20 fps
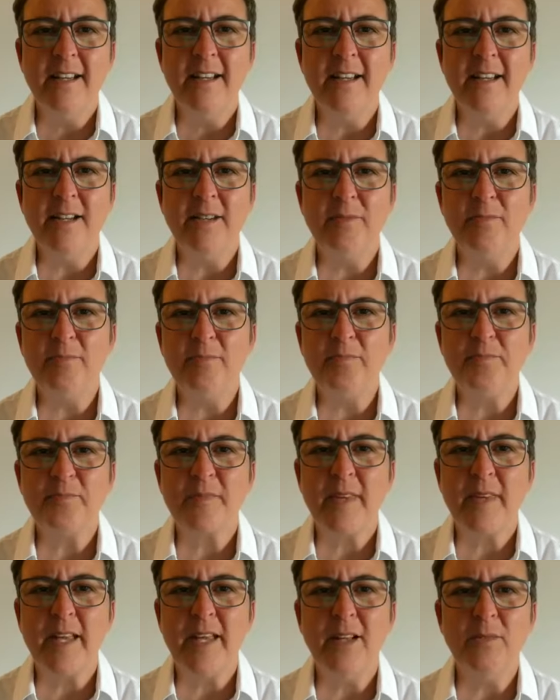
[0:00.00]

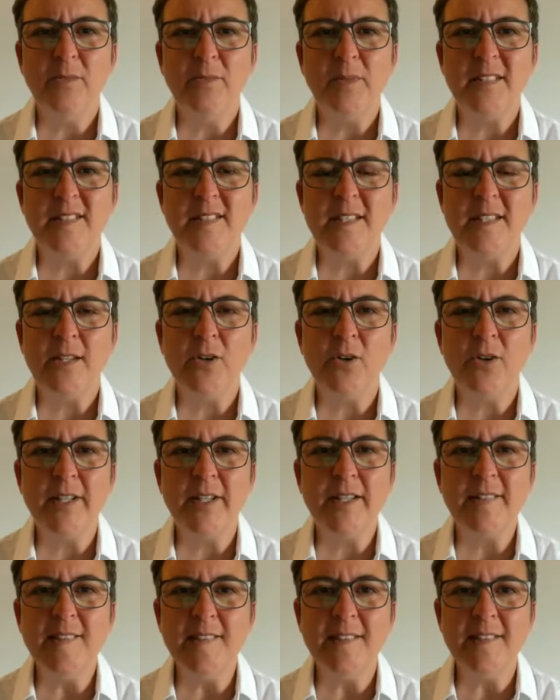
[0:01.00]
um, LBC
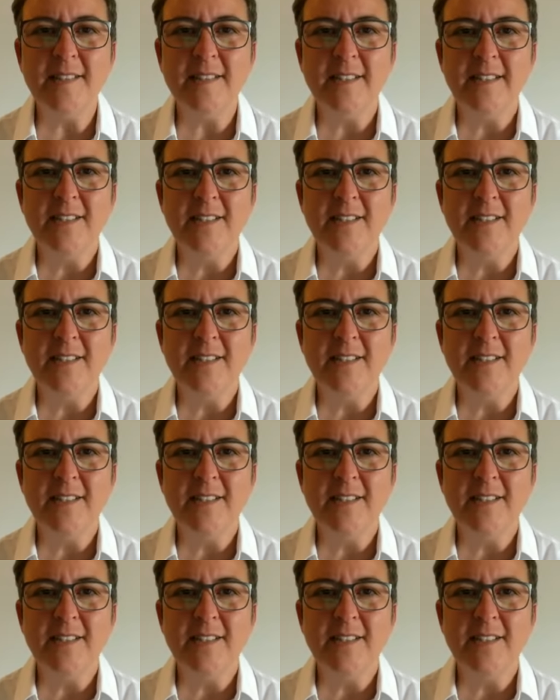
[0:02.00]
coins.